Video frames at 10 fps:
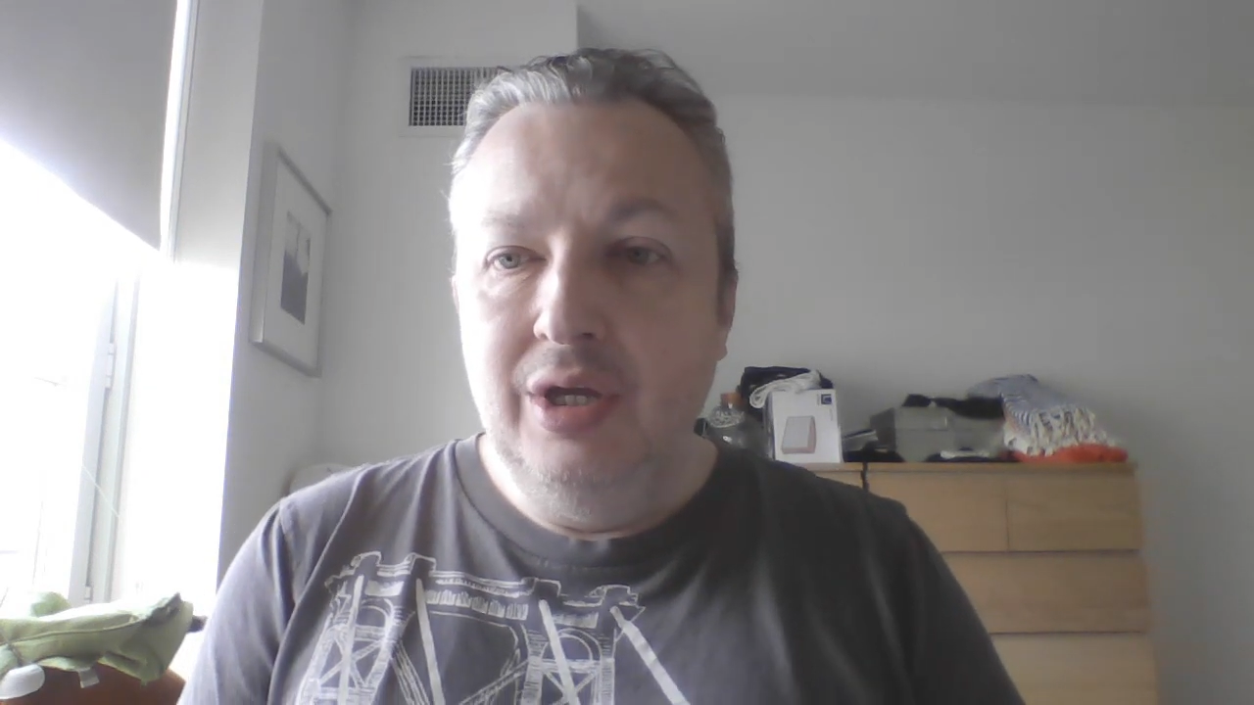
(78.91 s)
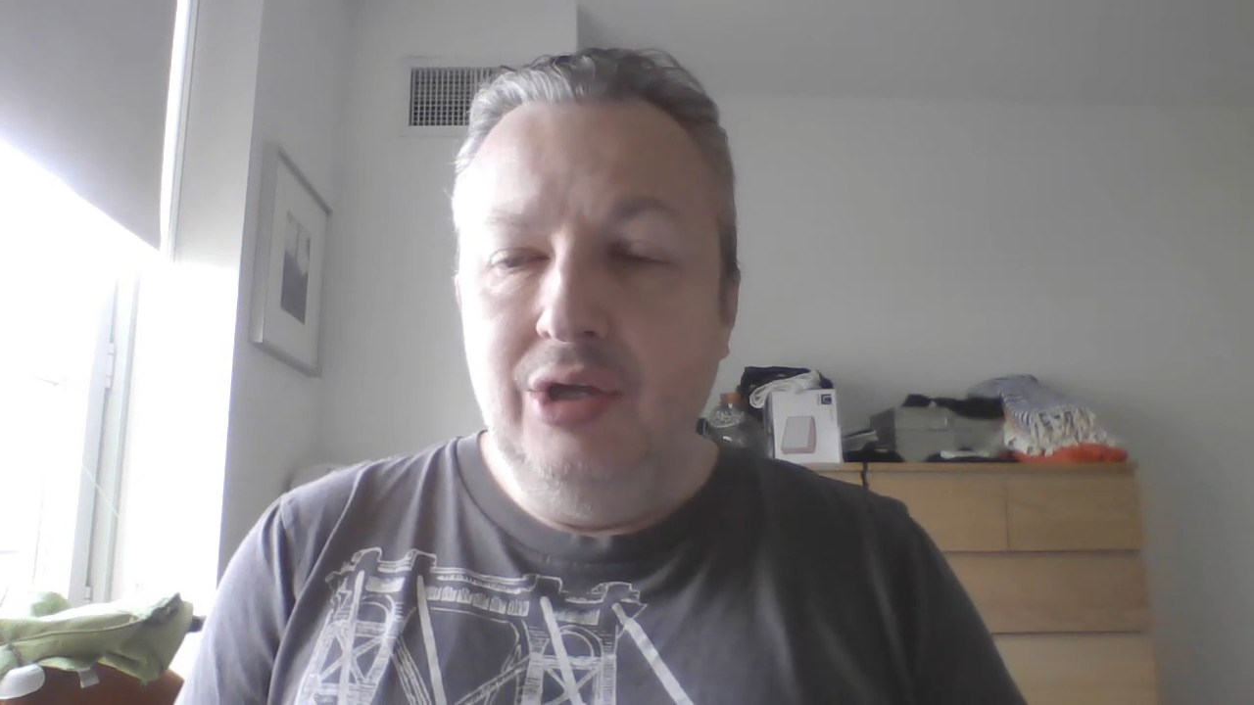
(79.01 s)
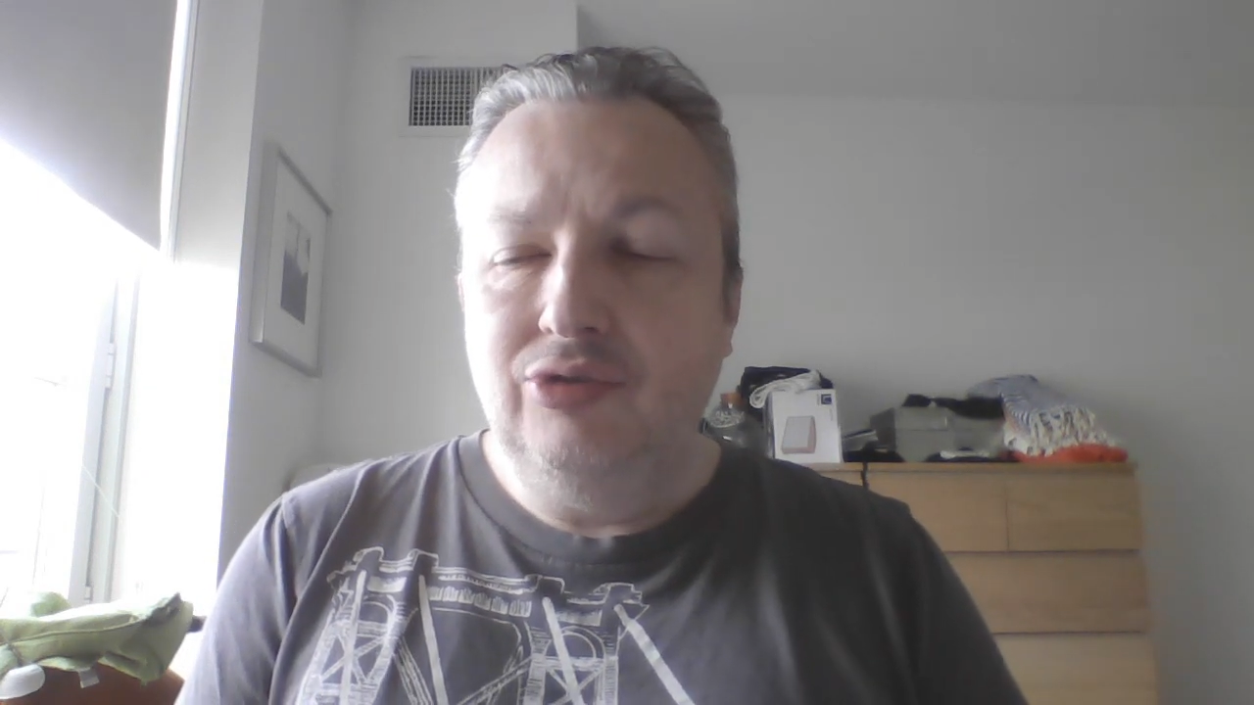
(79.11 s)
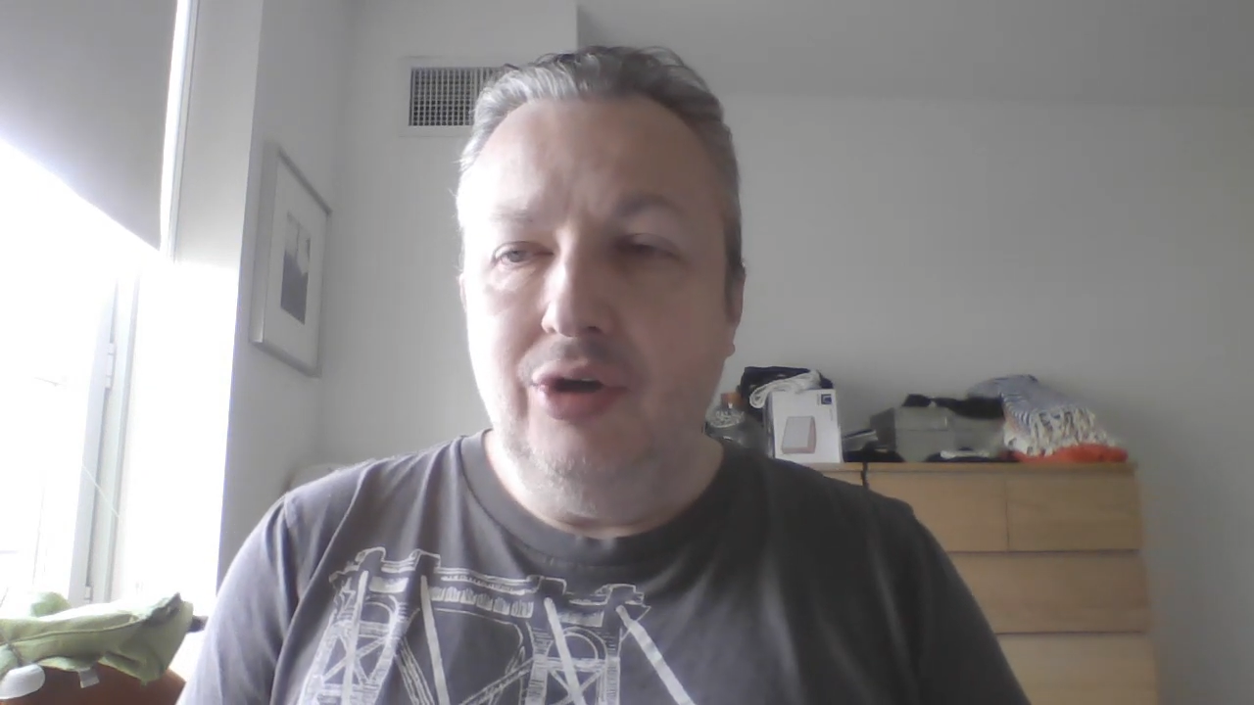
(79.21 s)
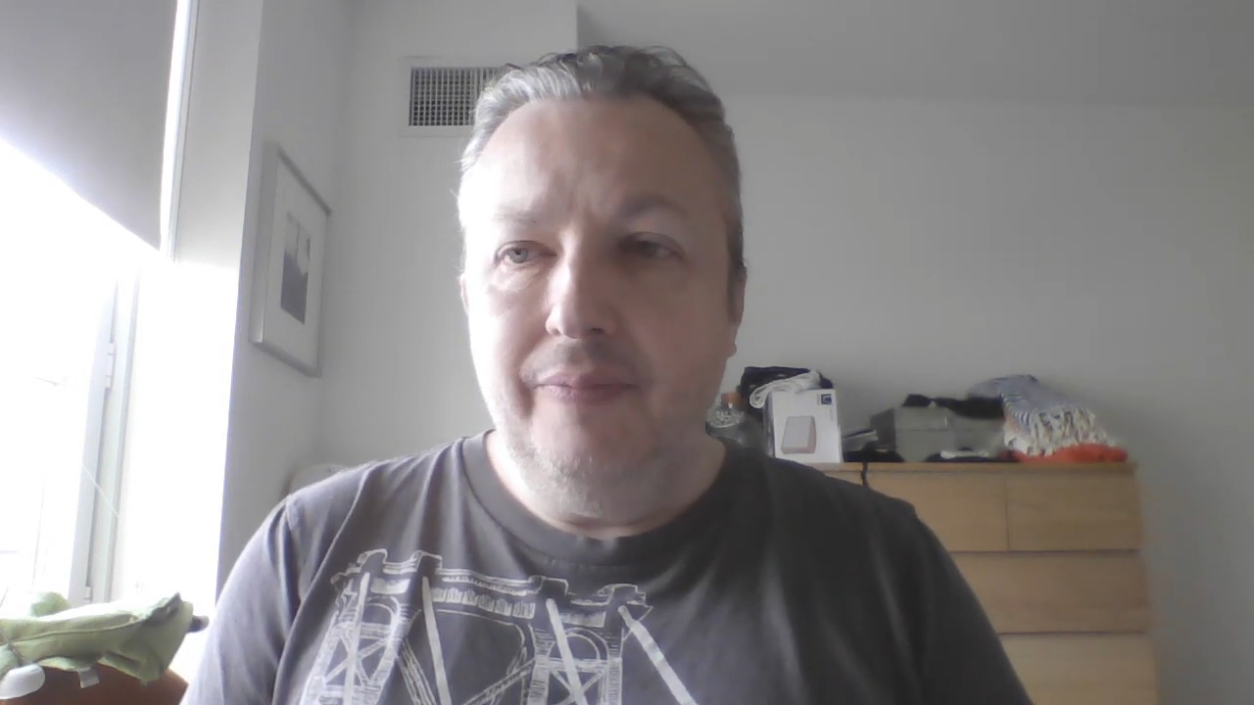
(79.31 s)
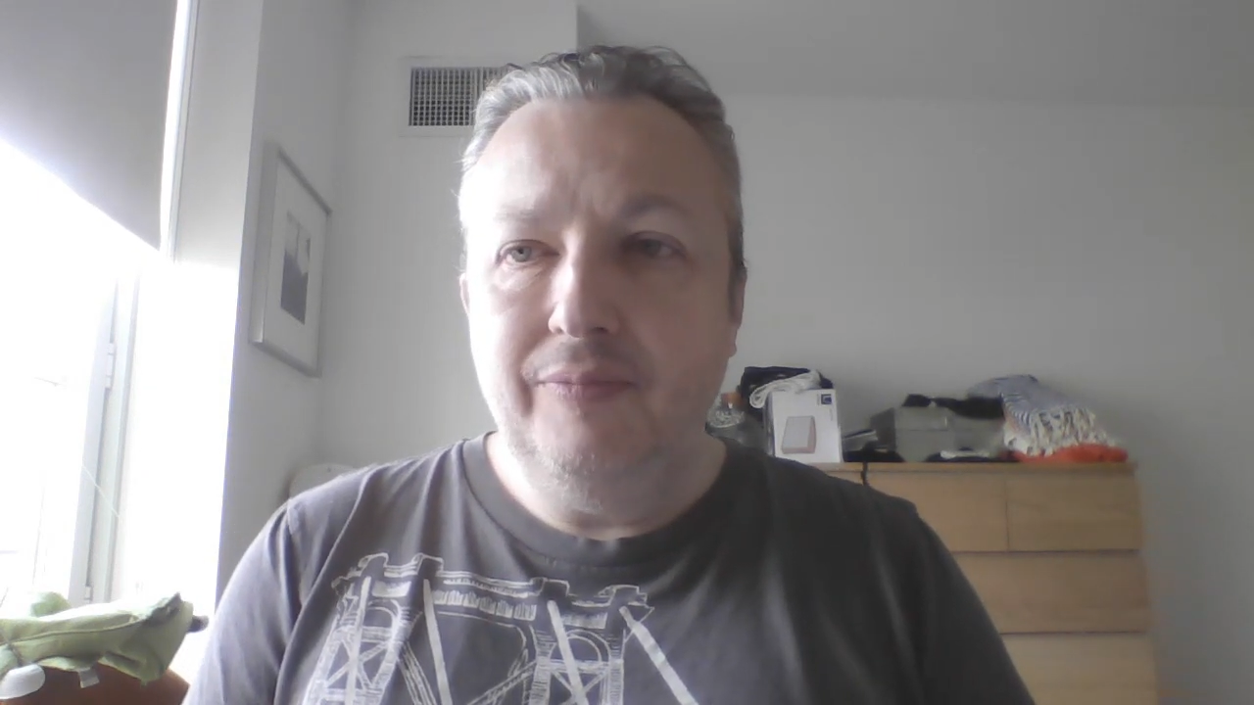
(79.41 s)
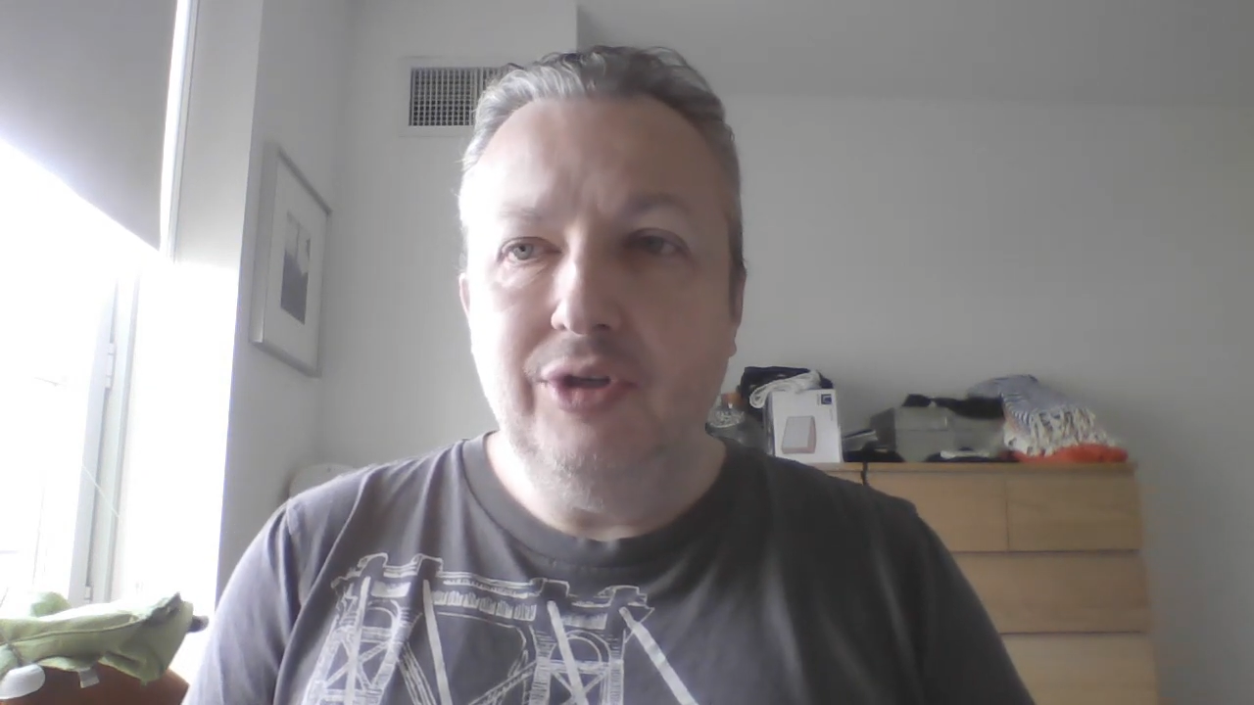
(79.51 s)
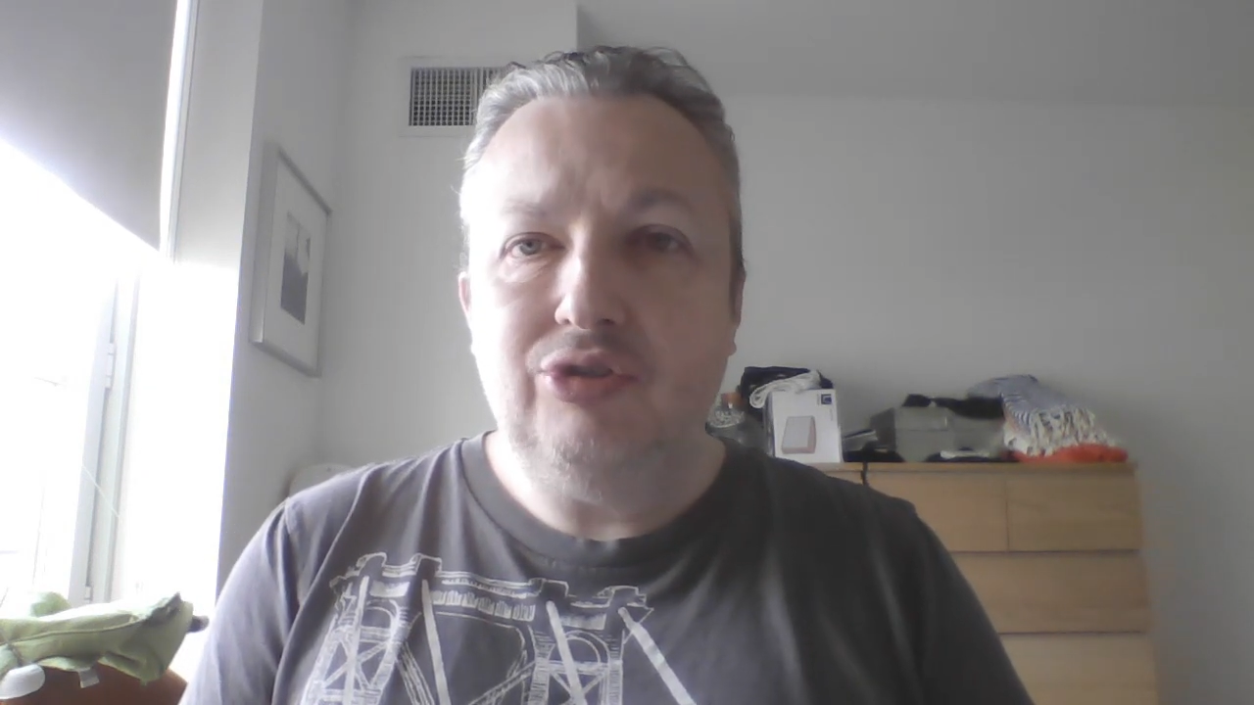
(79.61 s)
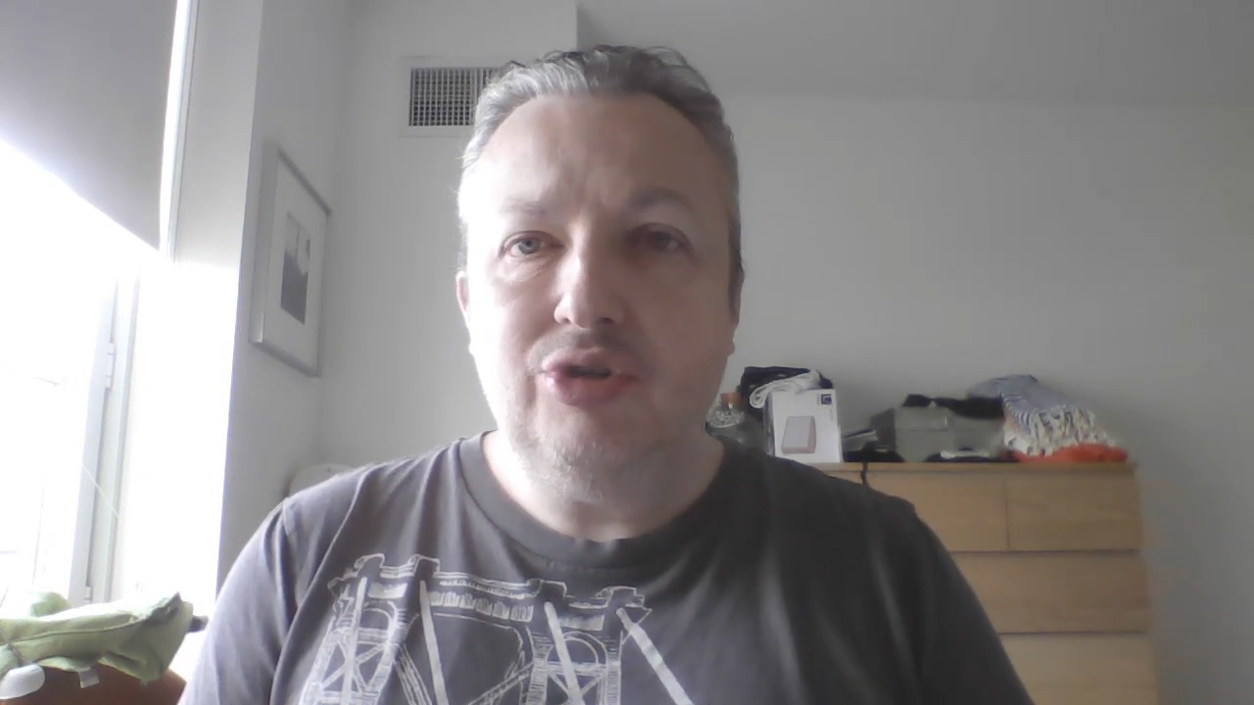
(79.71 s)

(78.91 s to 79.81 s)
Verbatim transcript: So let's